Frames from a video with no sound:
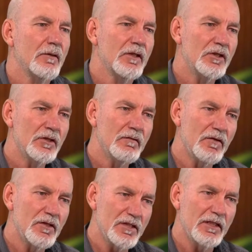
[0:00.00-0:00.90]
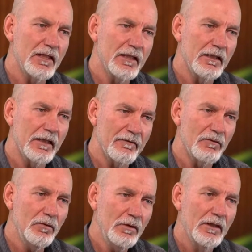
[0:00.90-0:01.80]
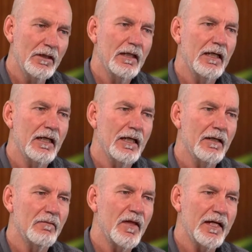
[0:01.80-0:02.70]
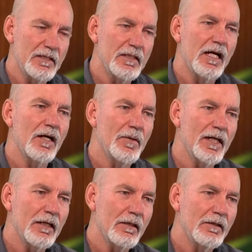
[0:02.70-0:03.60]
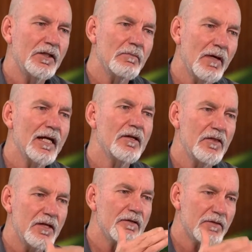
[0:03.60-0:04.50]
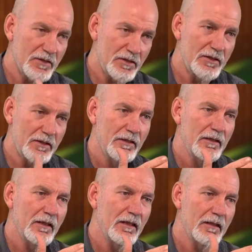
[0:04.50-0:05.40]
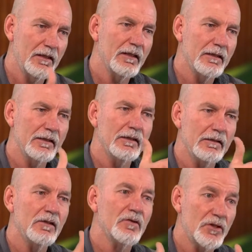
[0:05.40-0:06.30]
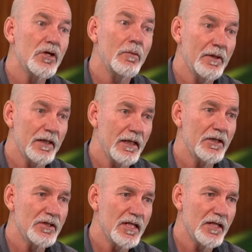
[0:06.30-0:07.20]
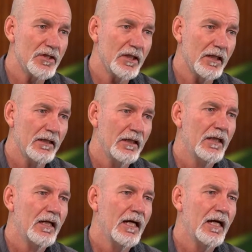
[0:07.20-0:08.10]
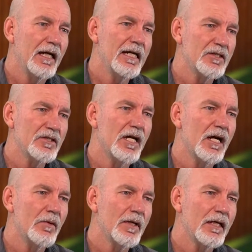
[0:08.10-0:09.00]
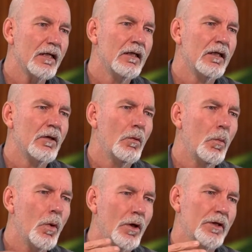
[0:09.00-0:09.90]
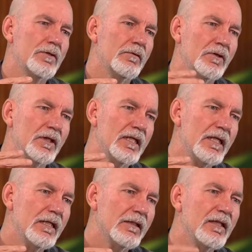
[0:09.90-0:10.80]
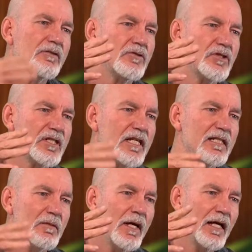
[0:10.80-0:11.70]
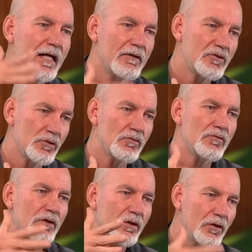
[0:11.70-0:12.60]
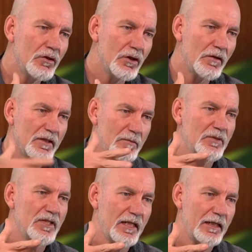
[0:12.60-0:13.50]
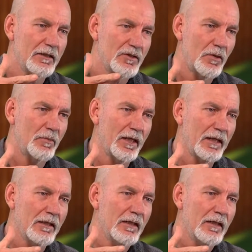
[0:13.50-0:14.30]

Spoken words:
at a university level, that's knowing your main theorists on the topic that you're teaching. It's knowing what the literature says about how children learn this particular topic.